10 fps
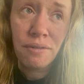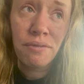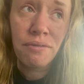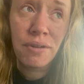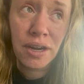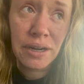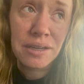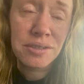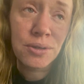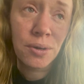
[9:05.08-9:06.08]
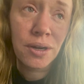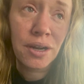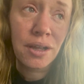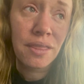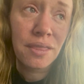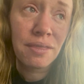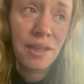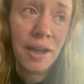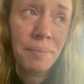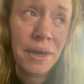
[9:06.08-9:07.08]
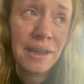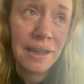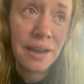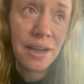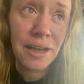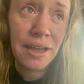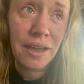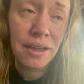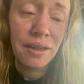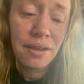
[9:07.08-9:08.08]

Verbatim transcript: very sore. That bike and I